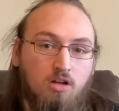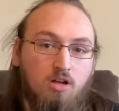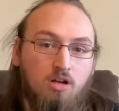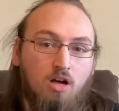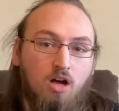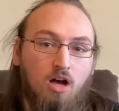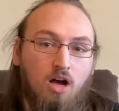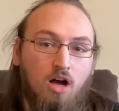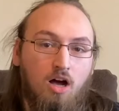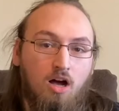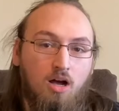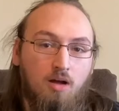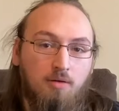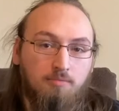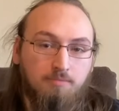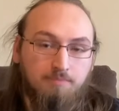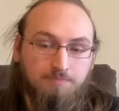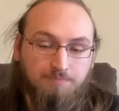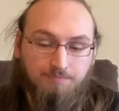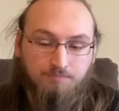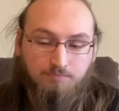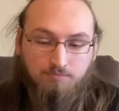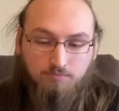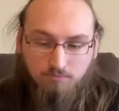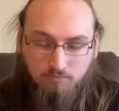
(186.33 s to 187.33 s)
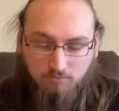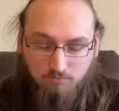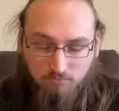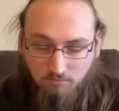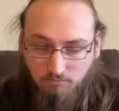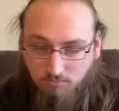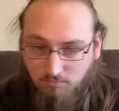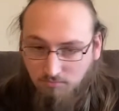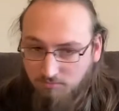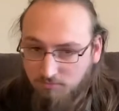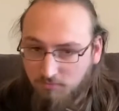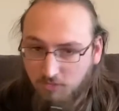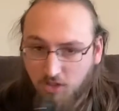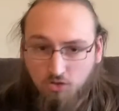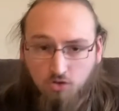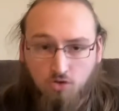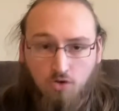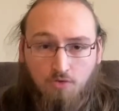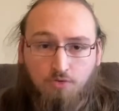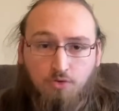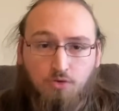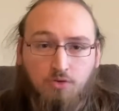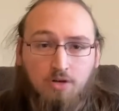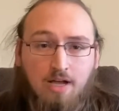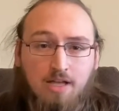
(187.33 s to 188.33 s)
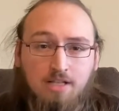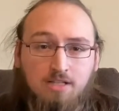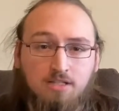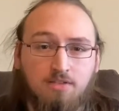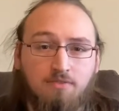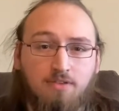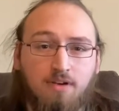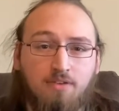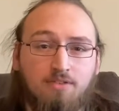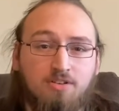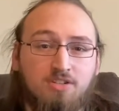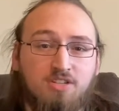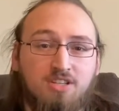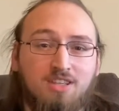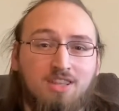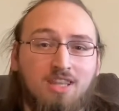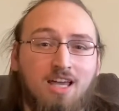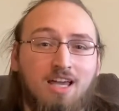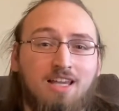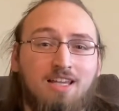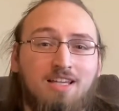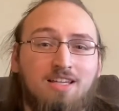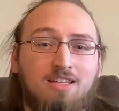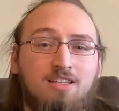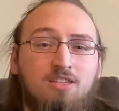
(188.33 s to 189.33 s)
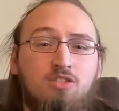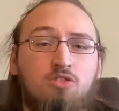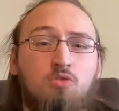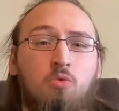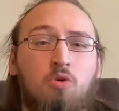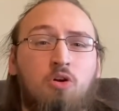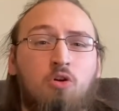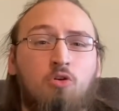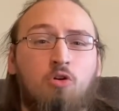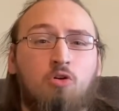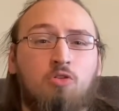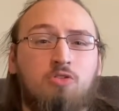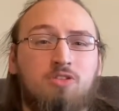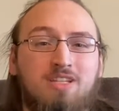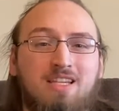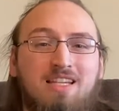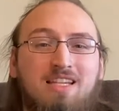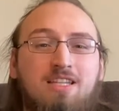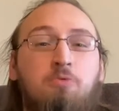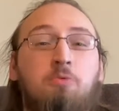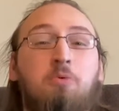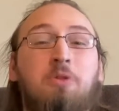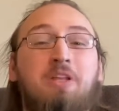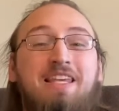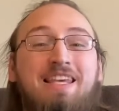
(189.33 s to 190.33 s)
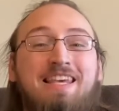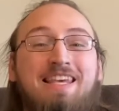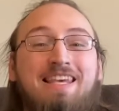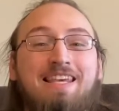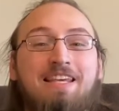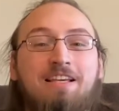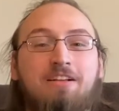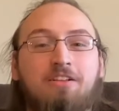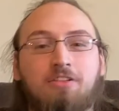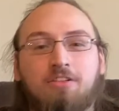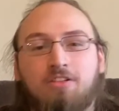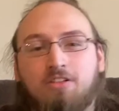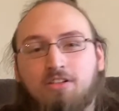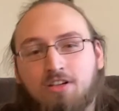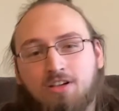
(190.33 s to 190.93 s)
So if you guys have ever seen that, he's the one who goes, "It will kill."